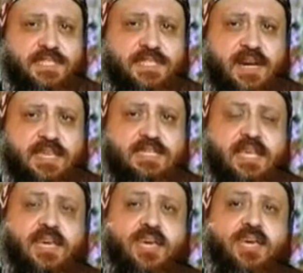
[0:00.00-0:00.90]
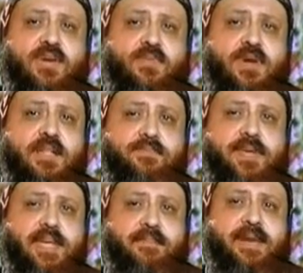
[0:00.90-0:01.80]
desires will
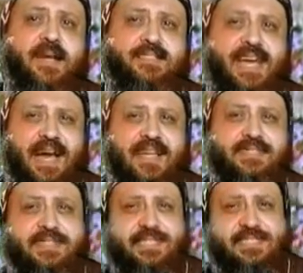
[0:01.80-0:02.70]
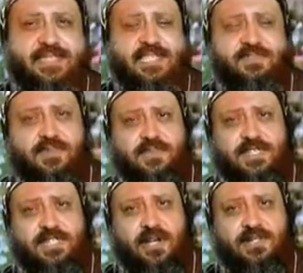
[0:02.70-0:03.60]
bring about unsuccessful
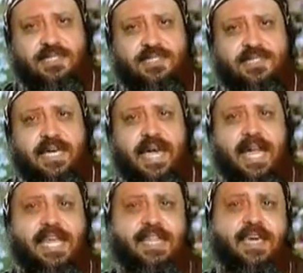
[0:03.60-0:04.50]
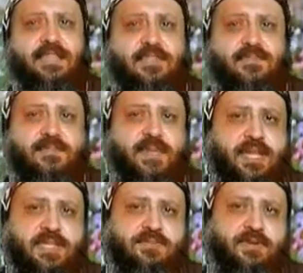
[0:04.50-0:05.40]
results alienated from
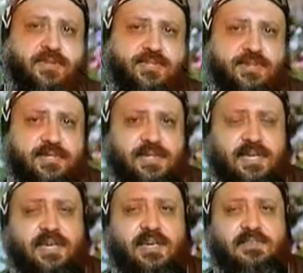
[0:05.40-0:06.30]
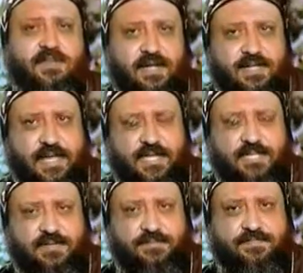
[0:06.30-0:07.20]
any spiritual
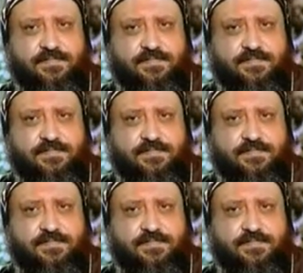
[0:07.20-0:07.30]
foundation.